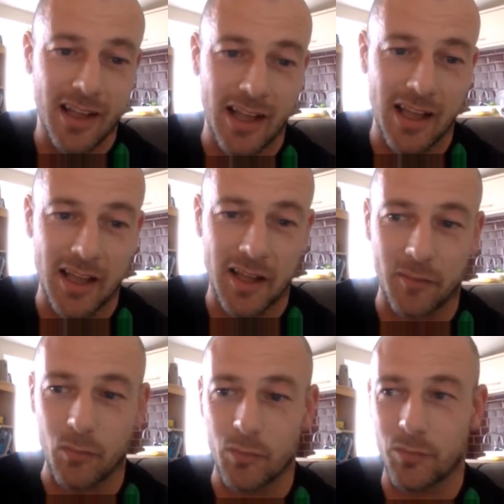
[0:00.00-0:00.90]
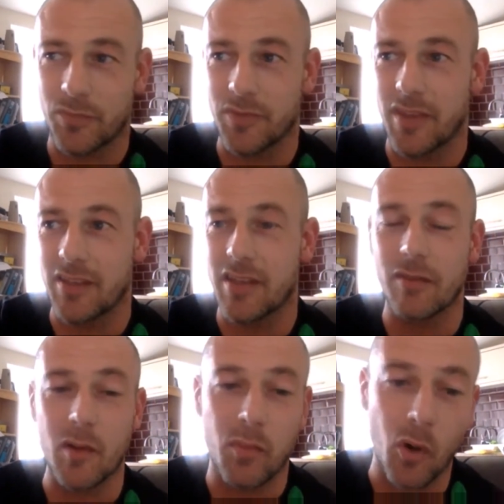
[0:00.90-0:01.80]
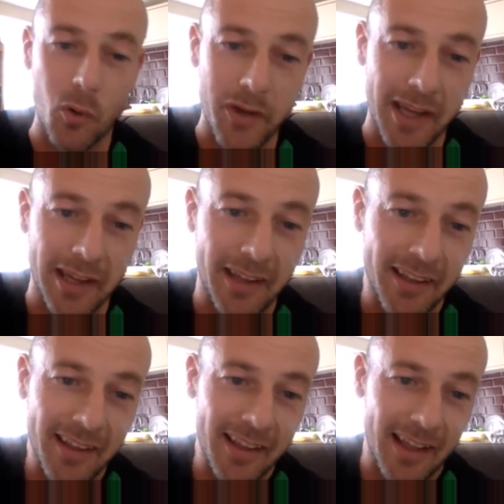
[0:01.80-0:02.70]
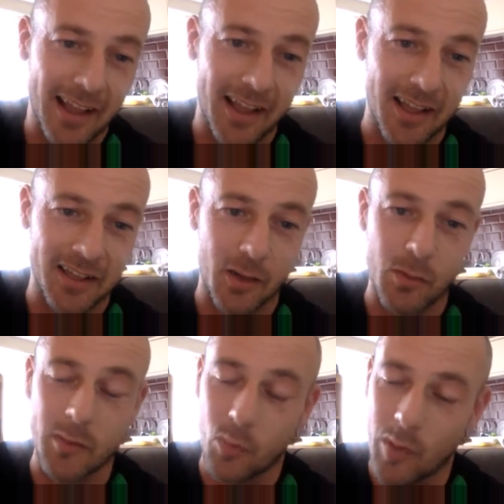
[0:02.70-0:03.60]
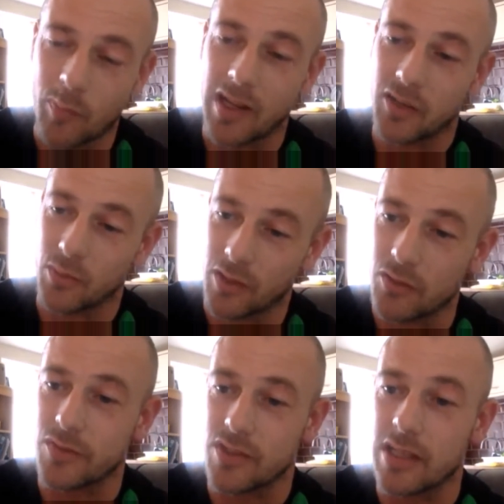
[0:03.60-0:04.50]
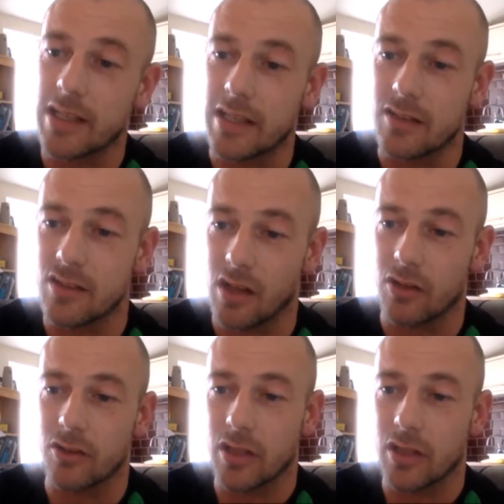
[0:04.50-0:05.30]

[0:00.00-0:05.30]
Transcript: There's even a pool there. We're blessed with those facilities. So.